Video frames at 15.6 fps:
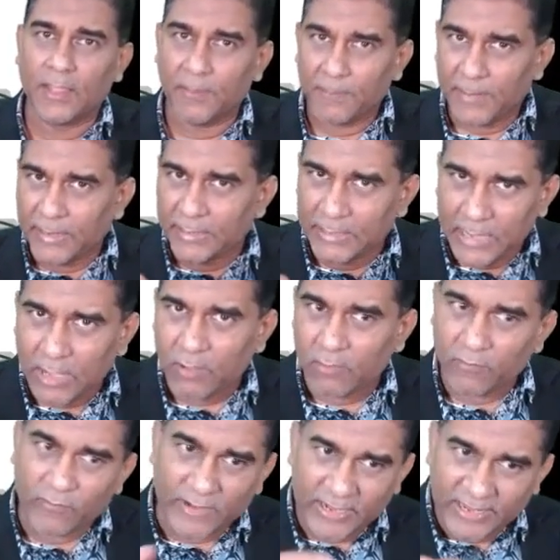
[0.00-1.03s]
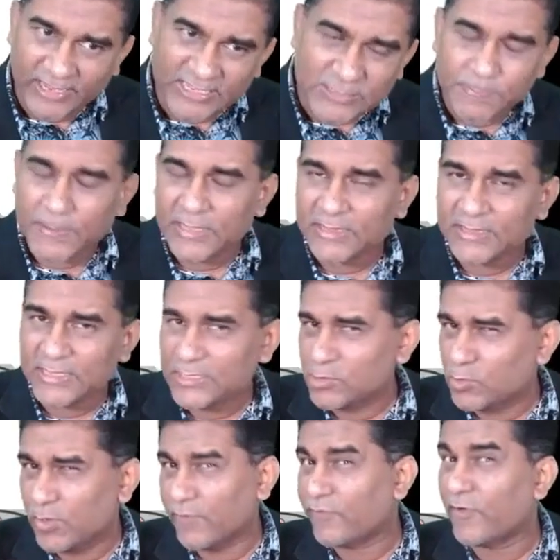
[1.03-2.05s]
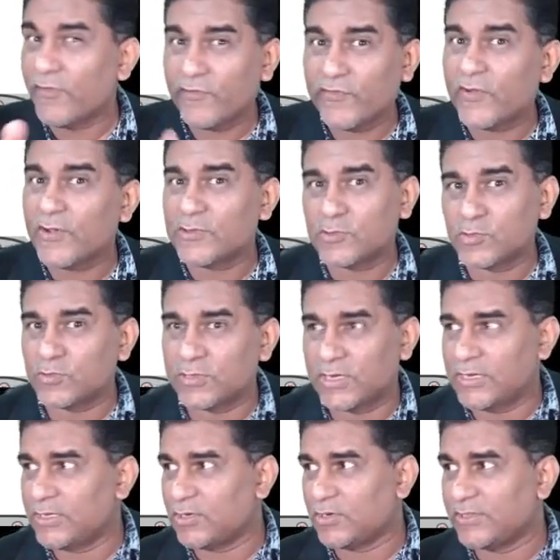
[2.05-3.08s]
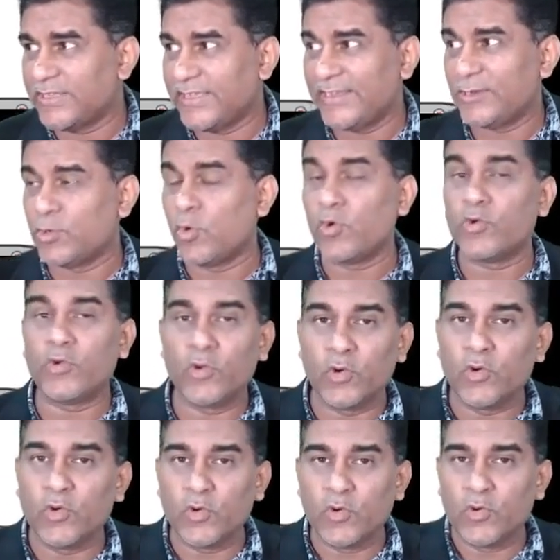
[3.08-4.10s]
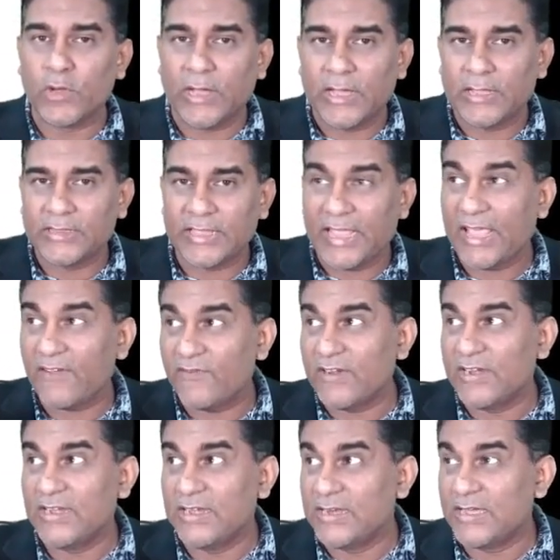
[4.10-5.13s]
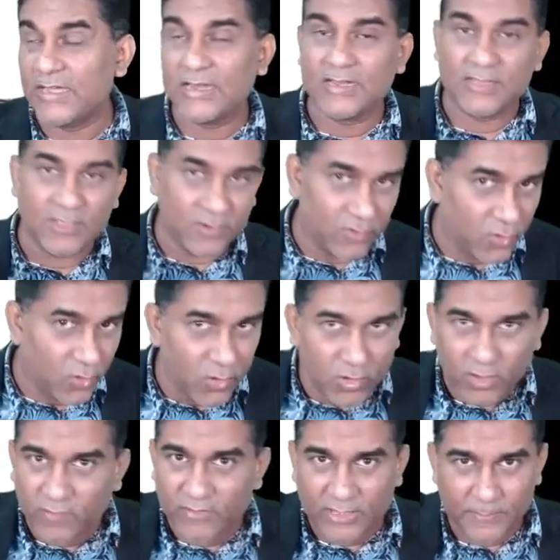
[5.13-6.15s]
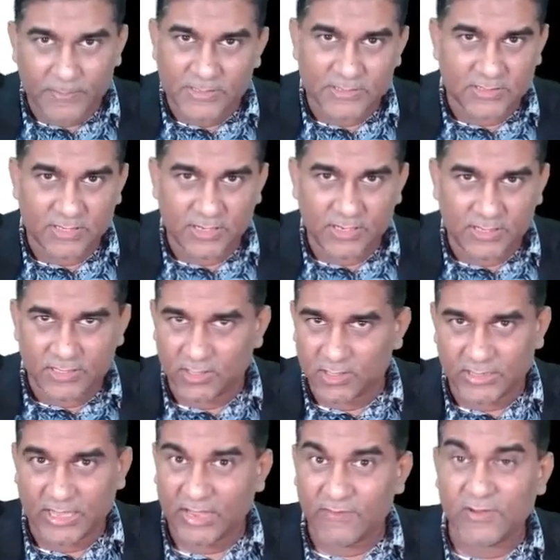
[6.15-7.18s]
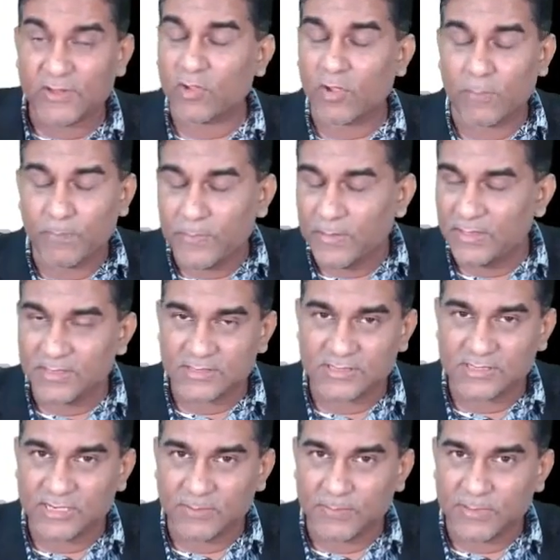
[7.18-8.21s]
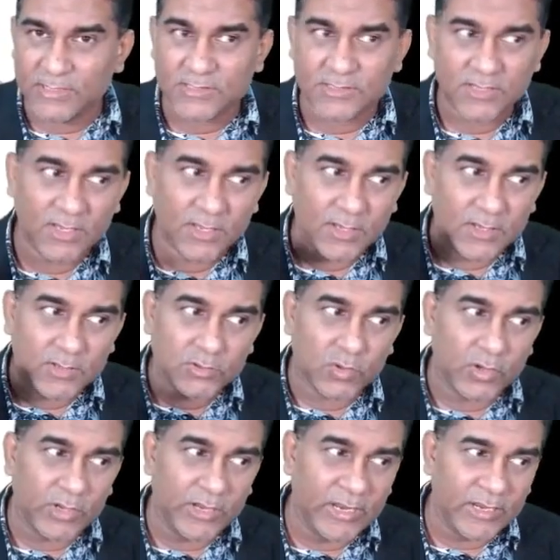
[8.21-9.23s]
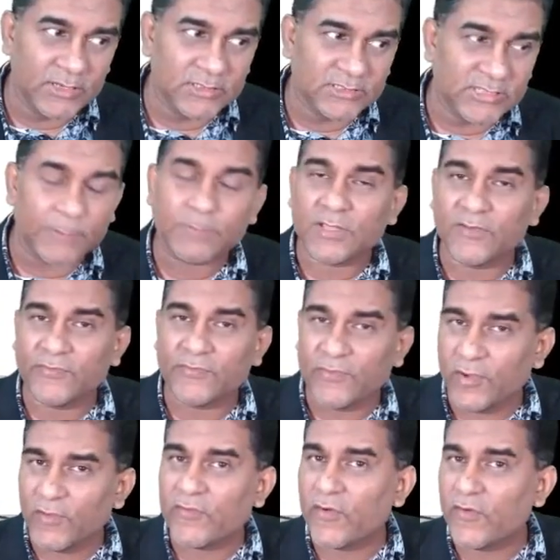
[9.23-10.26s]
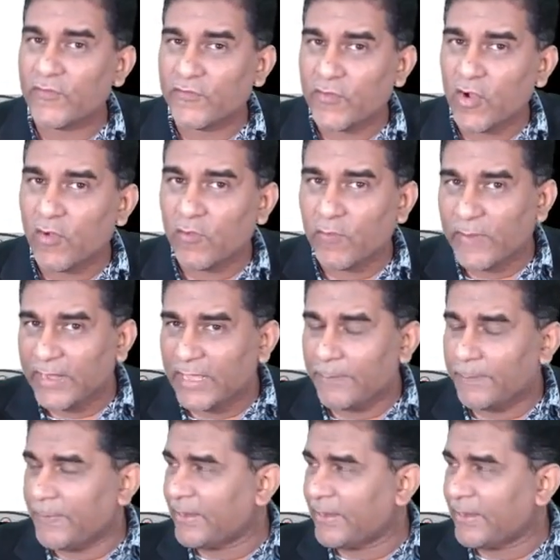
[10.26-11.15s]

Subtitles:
By now, when I explain this to a Form 4 student, they don't know, they haven't learned the whole of chemistry. They haven't completed the syllabus. So in chapter 4, Form 4, when I